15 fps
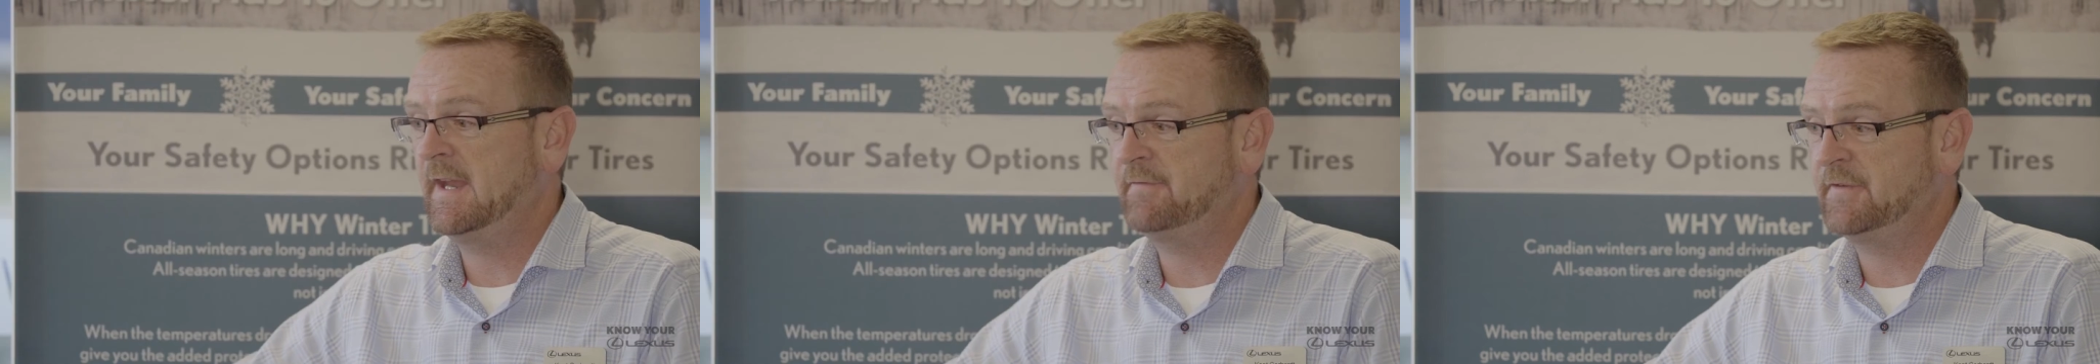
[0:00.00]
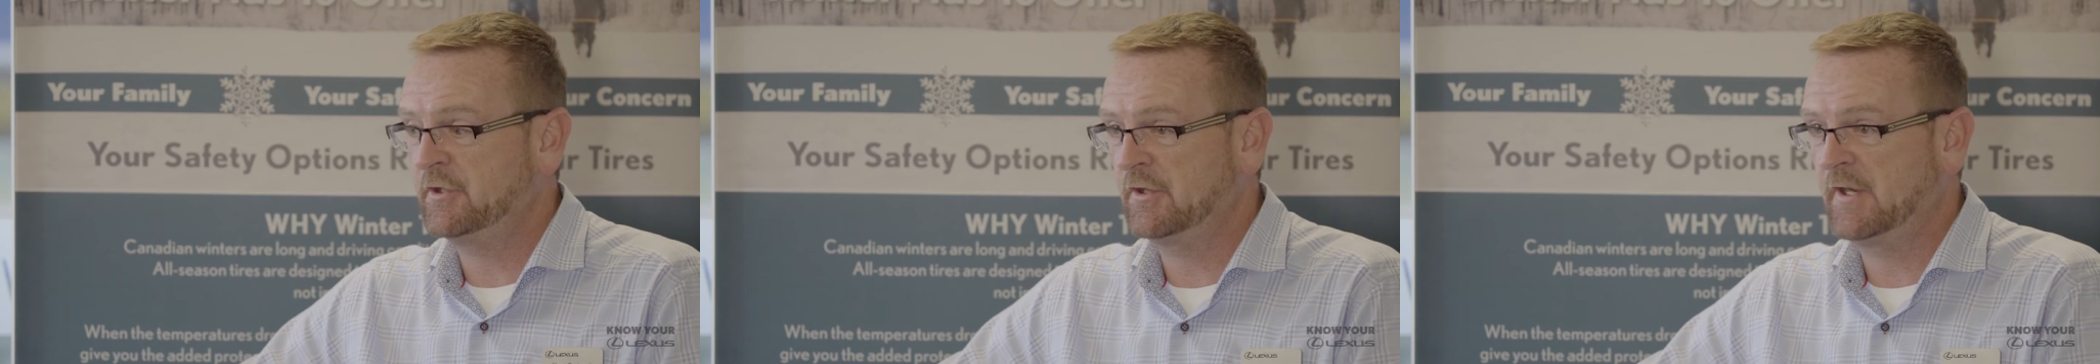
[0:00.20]

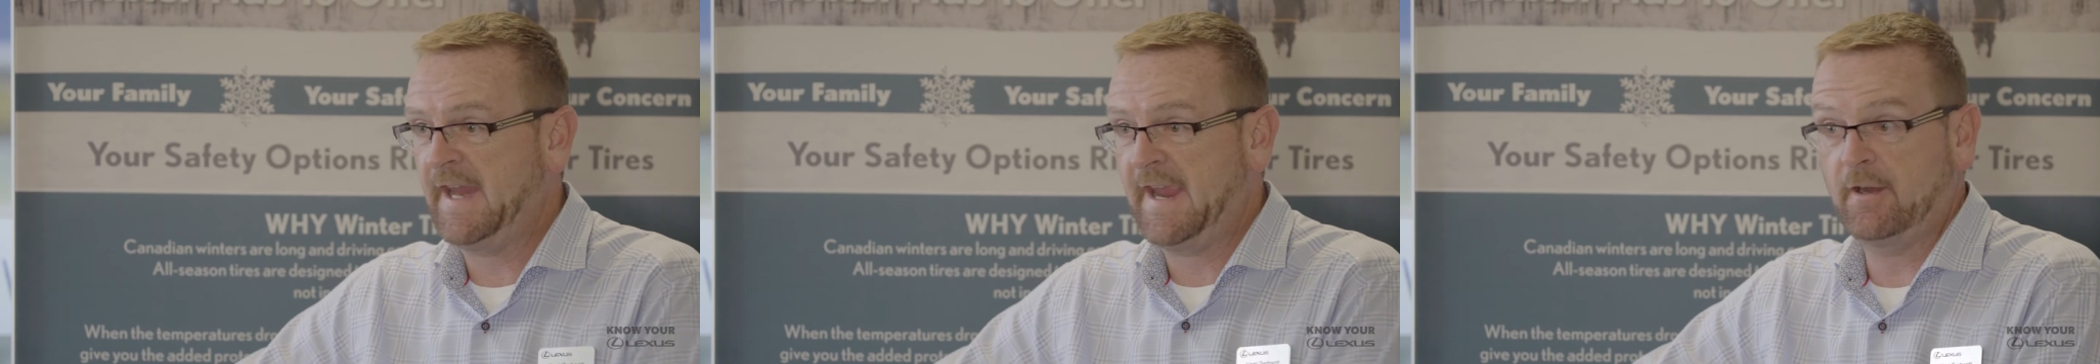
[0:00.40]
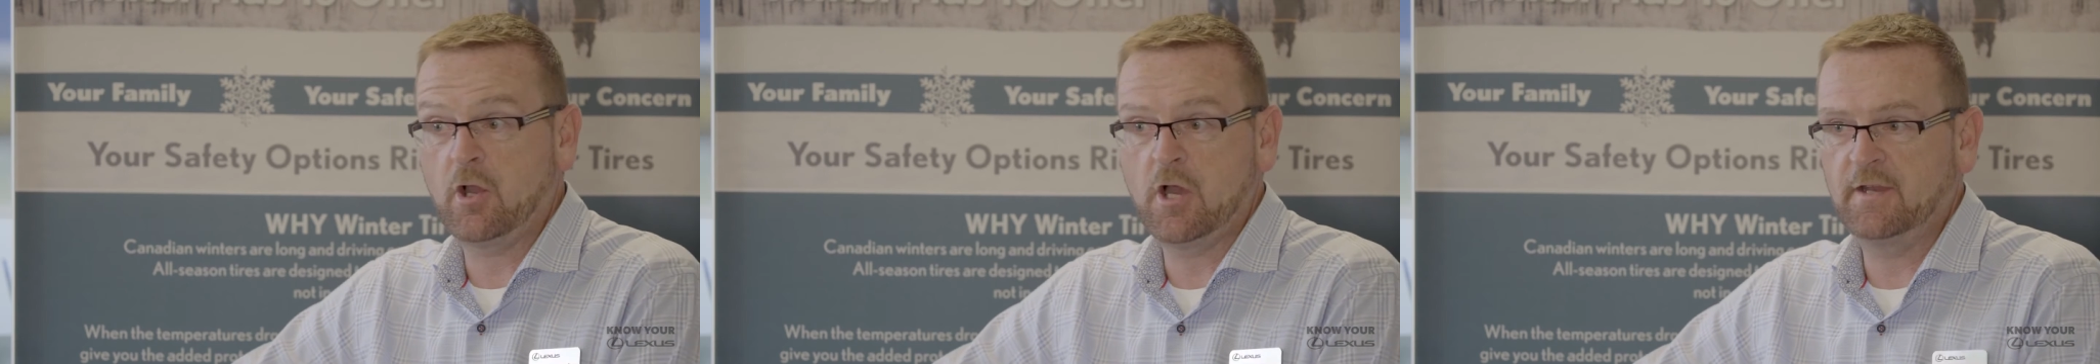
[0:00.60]
if you
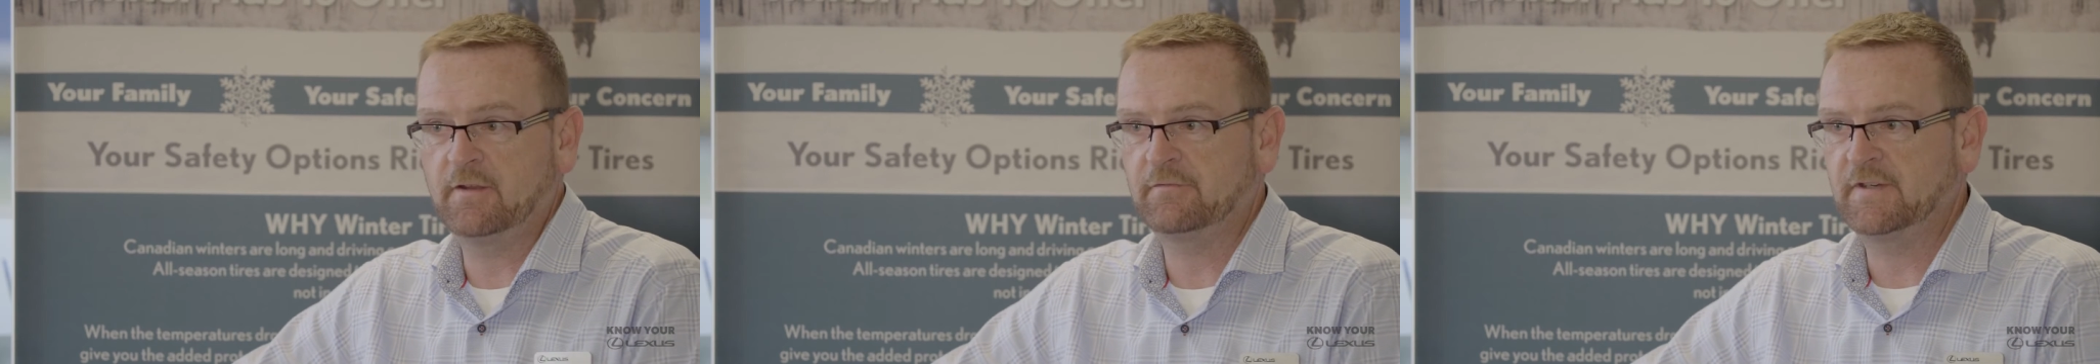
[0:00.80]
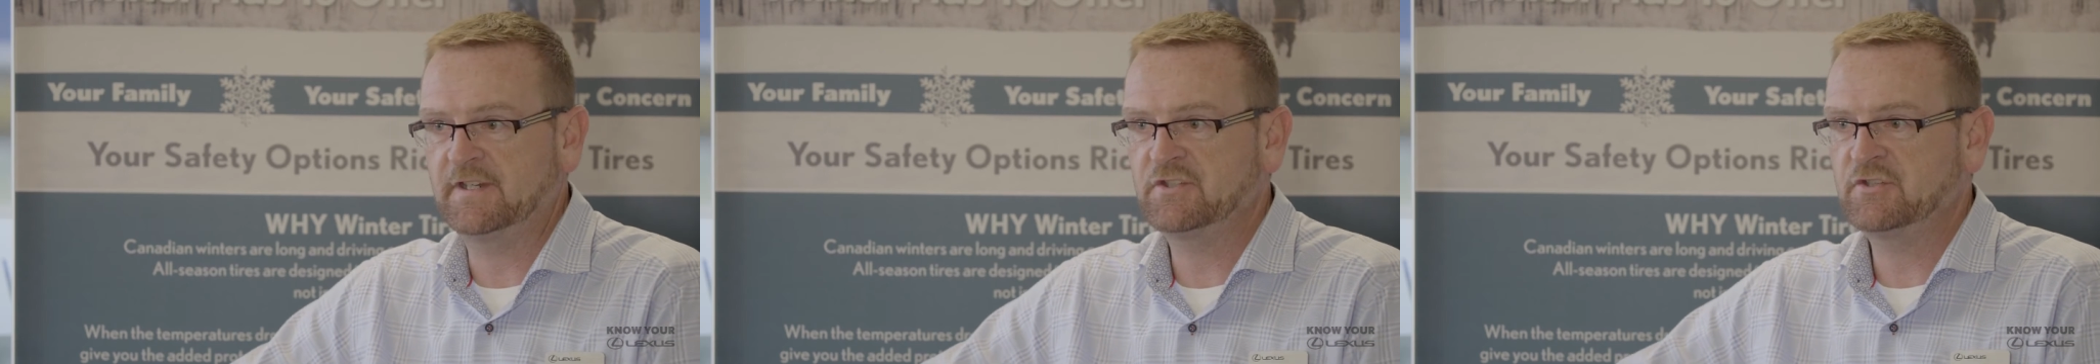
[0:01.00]
get caught in
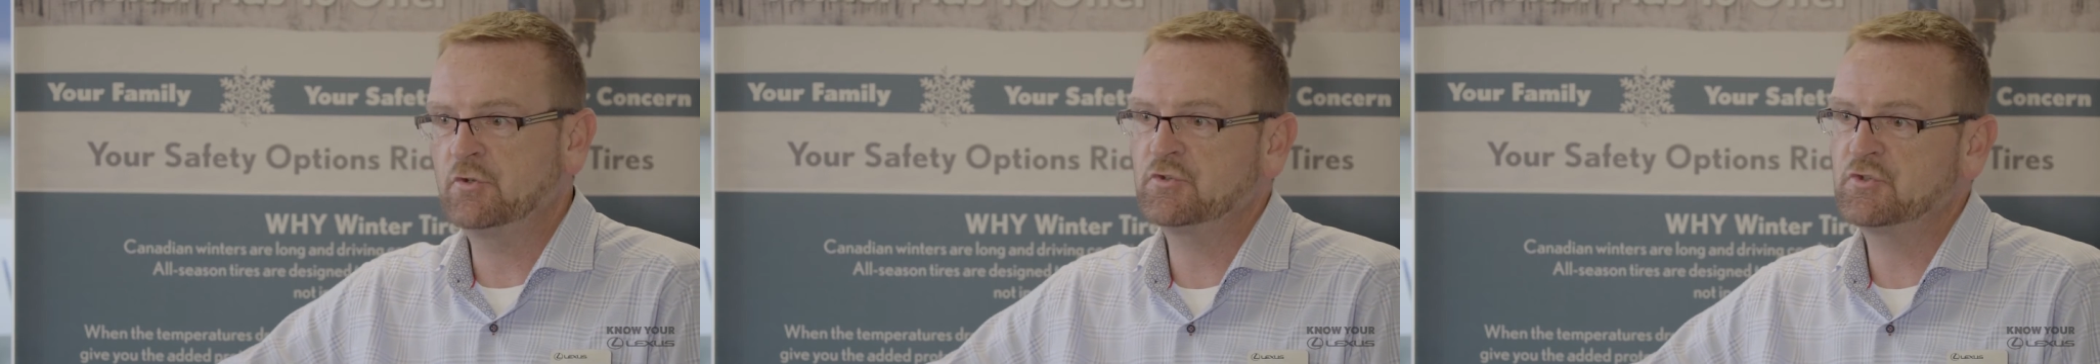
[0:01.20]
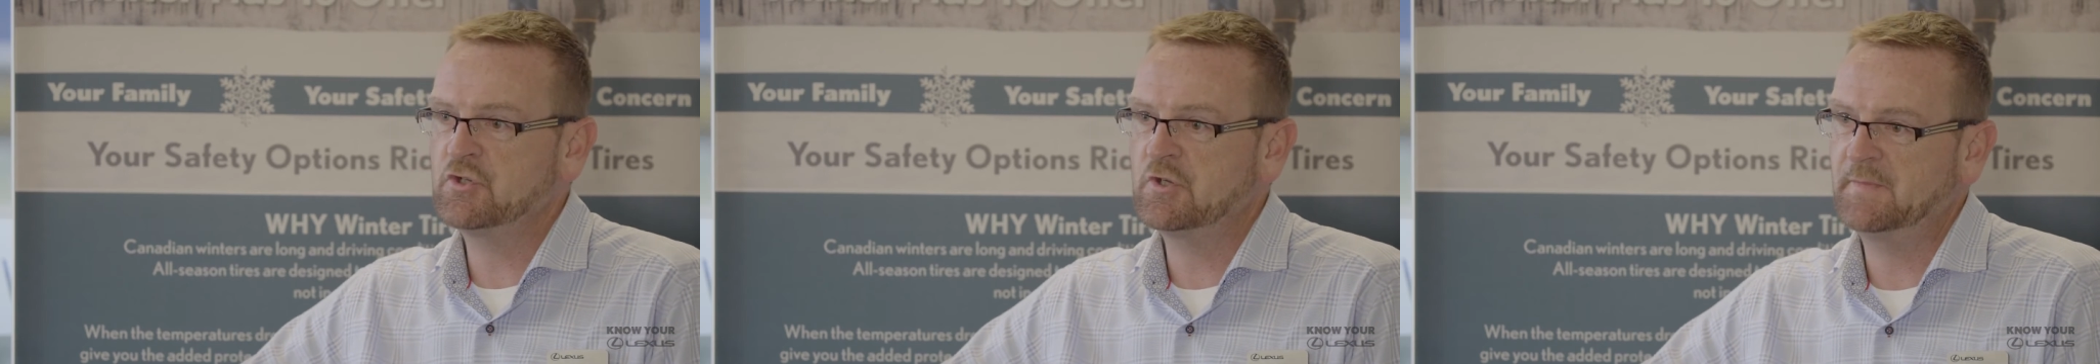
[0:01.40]
a freak
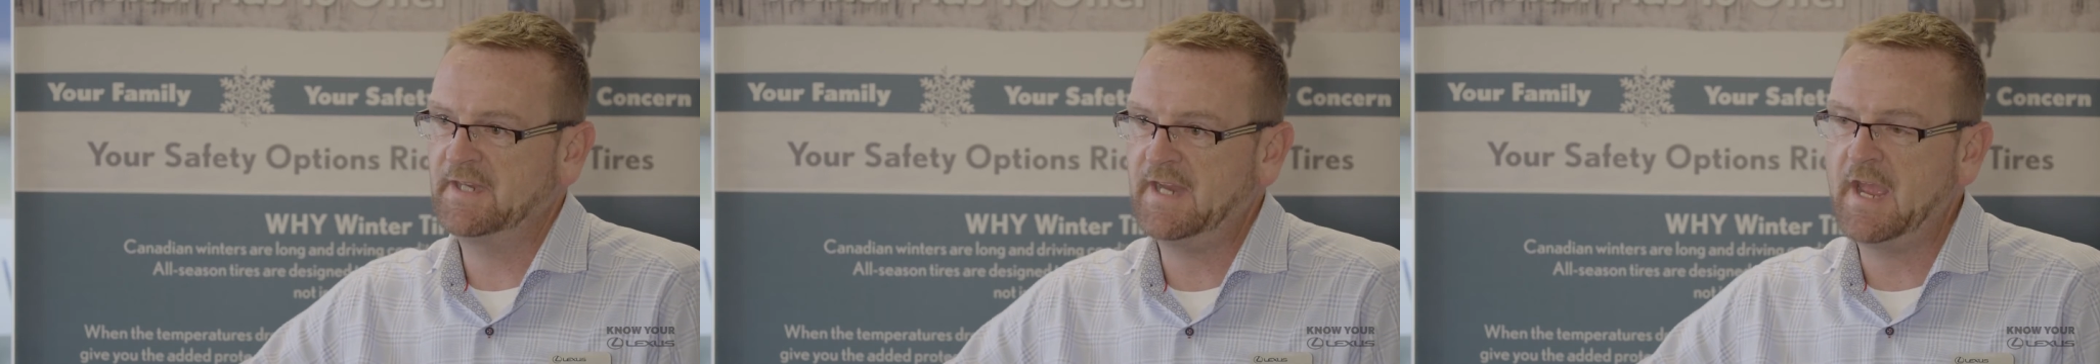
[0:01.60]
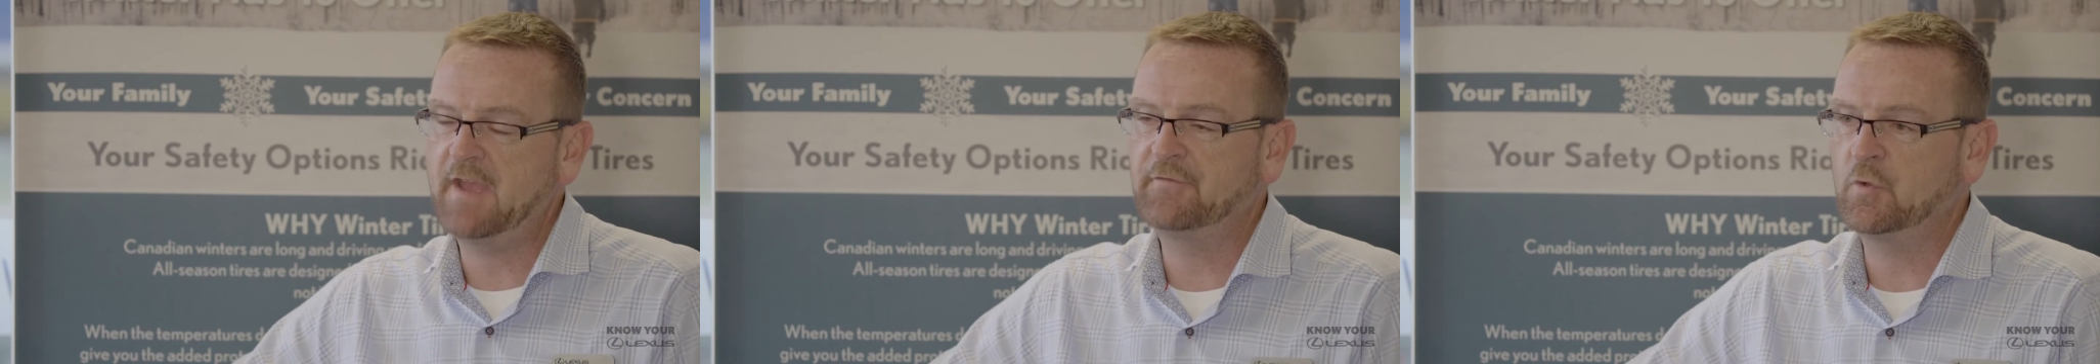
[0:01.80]
snowstorm and
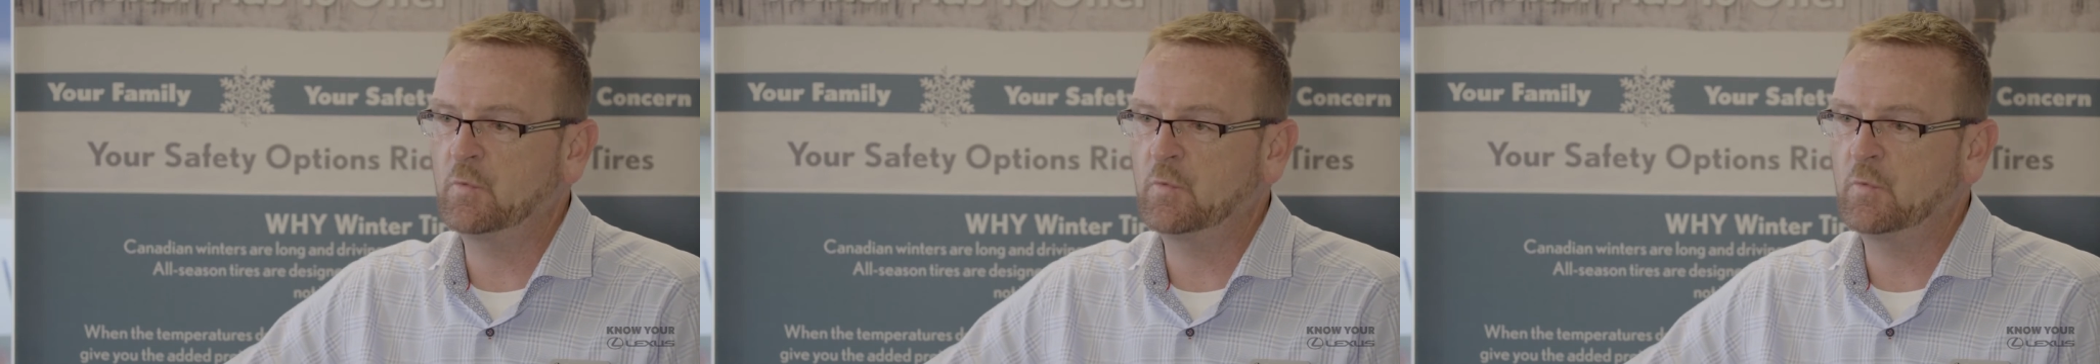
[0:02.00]
you have